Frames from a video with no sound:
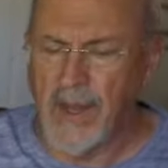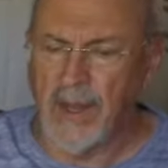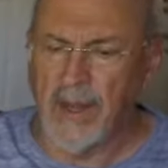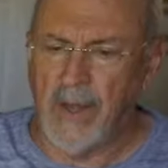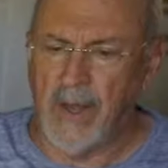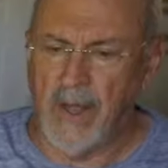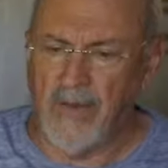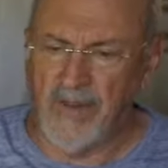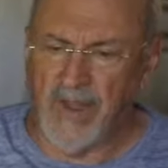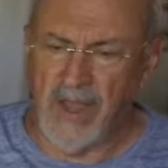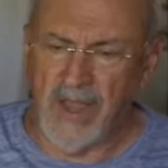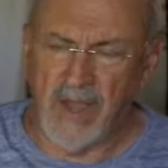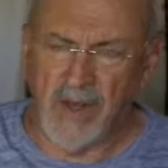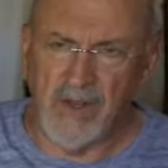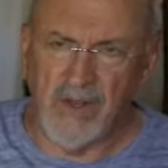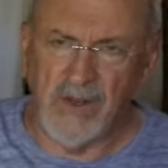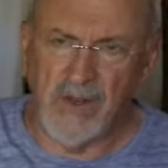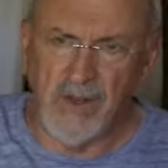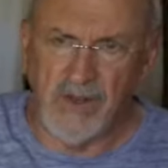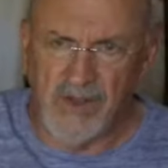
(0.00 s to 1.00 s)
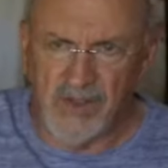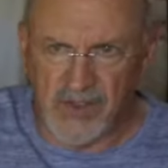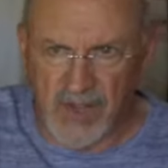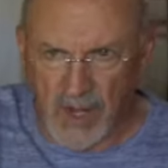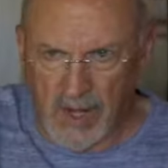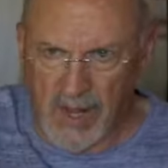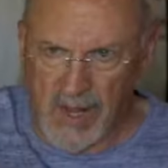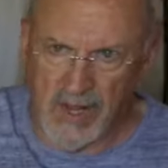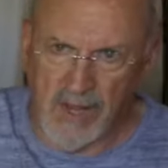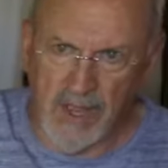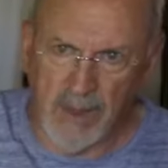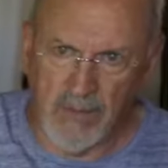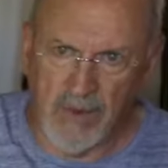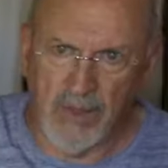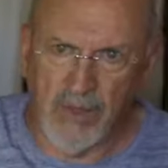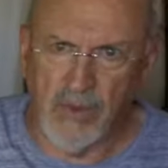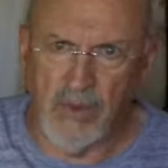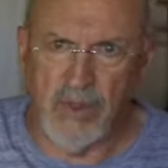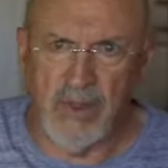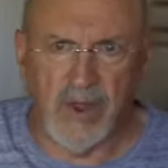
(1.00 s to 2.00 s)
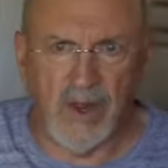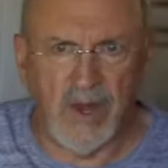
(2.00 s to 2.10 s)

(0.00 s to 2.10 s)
Now if I had sunlight coming through there,